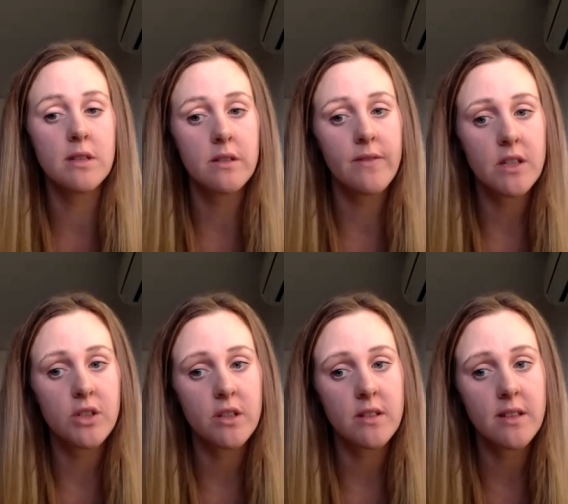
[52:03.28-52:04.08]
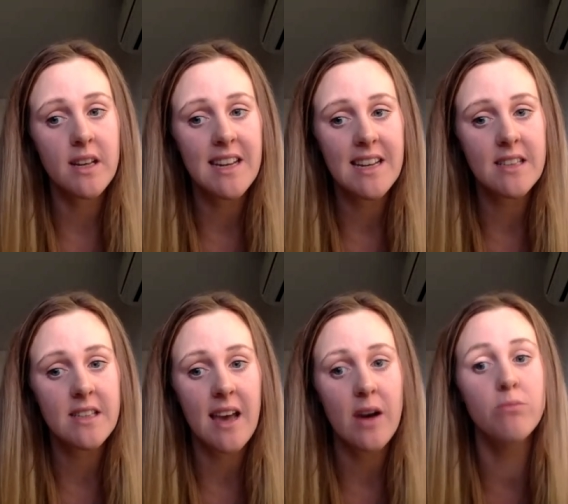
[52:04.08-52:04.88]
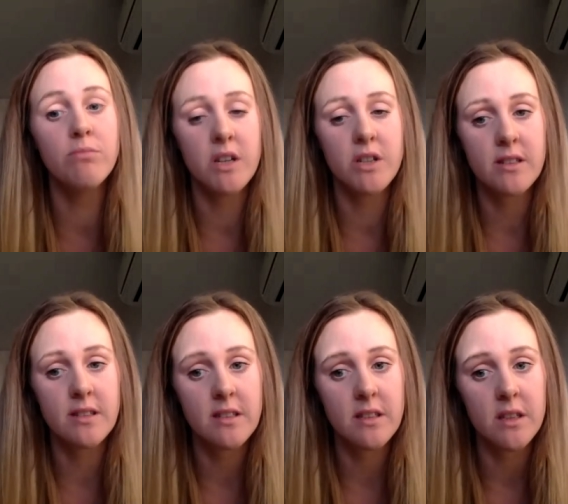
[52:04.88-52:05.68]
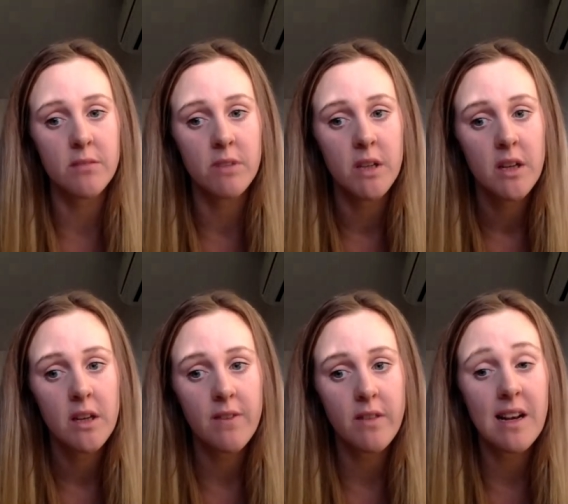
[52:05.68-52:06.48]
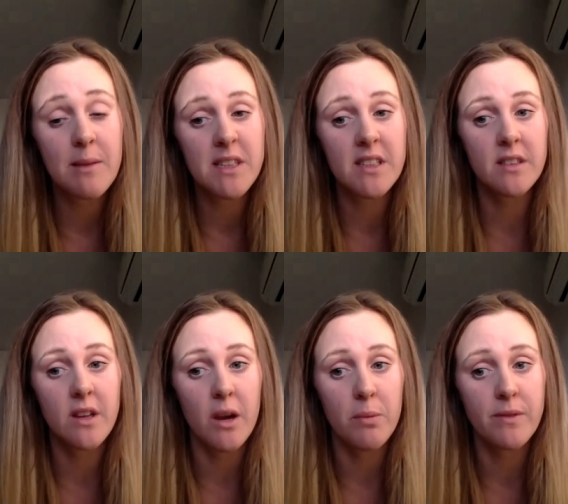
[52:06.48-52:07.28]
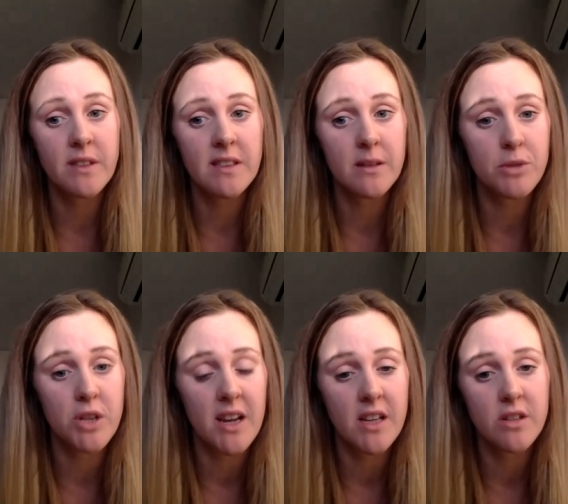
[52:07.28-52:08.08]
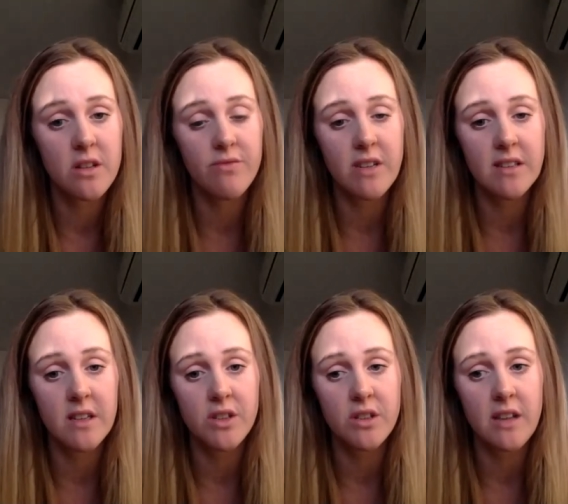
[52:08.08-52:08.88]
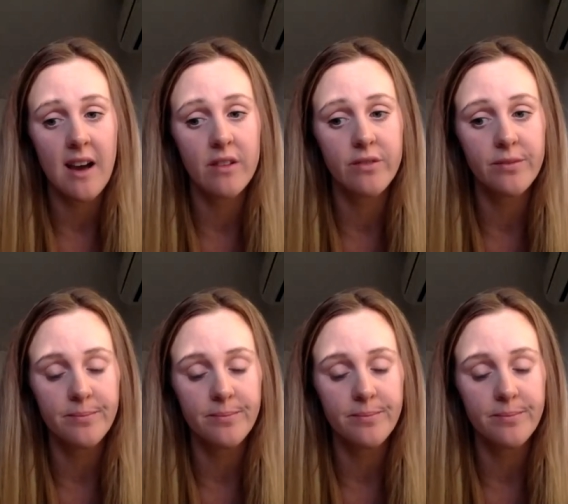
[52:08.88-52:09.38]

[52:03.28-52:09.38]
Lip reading: interventions are needed to help nudge the system, given the limited scope of system change that the researchers have?